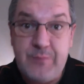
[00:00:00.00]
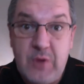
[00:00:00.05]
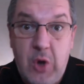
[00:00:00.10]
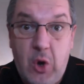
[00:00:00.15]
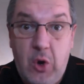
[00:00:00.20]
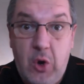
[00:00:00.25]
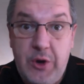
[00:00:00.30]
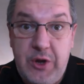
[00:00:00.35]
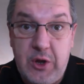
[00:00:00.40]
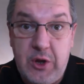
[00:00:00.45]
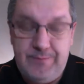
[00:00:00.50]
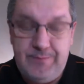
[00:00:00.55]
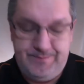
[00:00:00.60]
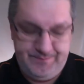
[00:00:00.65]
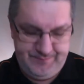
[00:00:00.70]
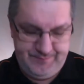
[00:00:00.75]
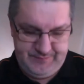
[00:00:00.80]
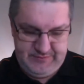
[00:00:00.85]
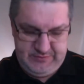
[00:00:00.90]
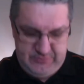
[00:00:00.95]
audio.
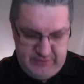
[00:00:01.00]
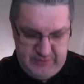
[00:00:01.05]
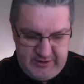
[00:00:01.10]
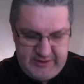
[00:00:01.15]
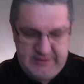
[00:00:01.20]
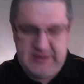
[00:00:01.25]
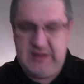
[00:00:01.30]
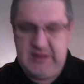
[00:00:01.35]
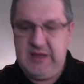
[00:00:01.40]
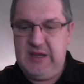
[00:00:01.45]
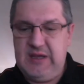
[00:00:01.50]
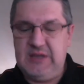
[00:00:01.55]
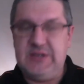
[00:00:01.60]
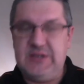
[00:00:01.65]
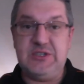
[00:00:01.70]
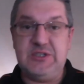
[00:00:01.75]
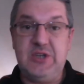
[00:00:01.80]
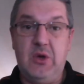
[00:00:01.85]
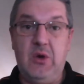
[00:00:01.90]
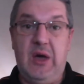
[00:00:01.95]
Right.
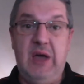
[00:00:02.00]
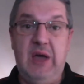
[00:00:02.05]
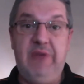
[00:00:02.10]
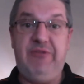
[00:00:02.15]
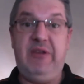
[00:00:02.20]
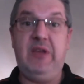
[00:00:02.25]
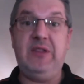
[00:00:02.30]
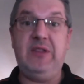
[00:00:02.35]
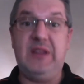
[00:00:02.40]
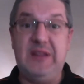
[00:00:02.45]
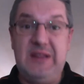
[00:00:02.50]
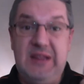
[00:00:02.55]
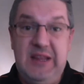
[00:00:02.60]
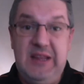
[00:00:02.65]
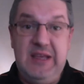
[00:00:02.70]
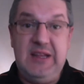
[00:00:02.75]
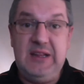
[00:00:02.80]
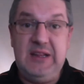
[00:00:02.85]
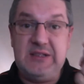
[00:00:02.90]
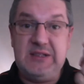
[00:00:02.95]
So I found a
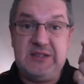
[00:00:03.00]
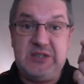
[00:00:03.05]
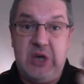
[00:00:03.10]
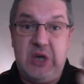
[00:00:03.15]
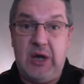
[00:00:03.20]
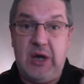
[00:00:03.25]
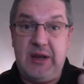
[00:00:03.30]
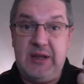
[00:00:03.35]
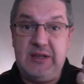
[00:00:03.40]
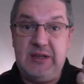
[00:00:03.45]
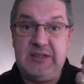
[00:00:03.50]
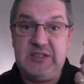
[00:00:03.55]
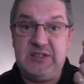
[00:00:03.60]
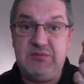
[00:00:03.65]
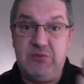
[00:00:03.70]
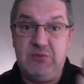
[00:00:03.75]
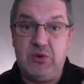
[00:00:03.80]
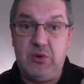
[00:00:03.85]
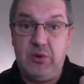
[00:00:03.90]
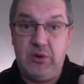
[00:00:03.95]
little tiny
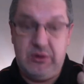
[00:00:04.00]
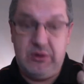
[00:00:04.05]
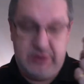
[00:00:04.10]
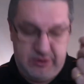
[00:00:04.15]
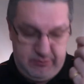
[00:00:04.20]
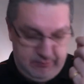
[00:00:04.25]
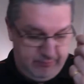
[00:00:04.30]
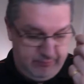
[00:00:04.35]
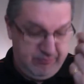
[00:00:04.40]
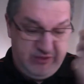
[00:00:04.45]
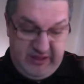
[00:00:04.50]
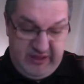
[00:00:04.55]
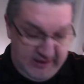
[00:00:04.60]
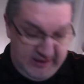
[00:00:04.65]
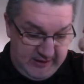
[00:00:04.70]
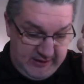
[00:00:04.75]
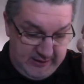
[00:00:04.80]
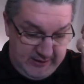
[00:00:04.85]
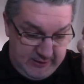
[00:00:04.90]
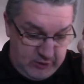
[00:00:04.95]
small
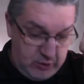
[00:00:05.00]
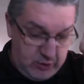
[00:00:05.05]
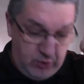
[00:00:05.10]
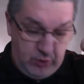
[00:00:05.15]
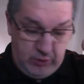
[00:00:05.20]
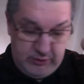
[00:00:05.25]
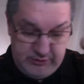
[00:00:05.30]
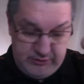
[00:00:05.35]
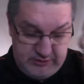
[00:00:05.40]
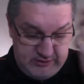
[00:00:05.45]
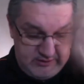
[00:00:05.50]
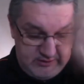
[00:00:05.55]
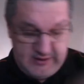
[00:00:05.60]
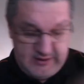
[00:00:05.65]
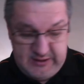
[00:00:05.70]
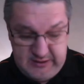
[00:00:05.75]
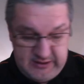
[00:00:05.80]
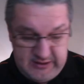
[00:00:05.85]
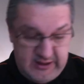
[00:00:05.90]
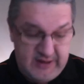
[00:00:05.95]
thing called
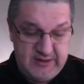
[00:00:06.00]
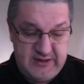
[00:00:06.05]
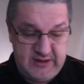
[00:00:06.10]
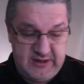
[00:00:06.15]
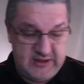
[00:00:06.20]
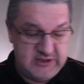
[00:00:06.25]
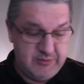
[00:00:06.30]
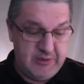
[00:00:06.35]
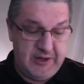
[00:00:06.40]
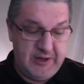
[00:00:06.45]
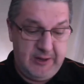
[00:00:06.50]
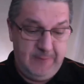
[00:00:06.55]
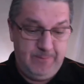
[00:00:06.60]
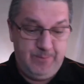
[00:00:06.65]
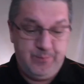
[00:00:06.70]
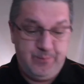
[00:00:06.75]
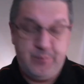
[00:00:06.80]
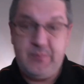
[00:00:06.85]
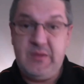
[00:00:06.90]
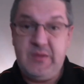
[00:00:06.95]
lightning splitter,
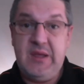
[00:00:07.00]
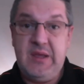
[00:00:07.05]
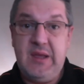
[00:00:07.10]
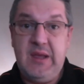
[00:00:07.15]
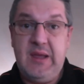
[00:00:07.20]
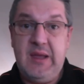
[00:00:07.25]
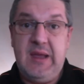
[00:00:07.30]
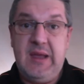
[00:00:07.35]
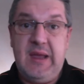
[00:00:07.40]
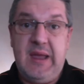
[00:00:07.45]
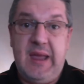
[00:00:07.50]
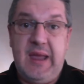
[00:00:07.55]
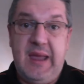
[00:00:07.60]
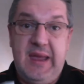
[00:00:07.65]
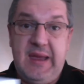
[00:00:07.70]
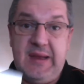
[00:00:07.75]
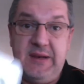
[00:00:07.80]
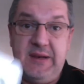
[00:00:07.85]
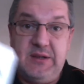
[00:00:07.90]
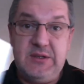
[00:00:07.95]

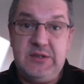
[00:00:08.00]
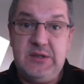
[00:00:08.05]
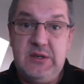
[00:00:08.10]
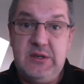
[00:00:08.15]
and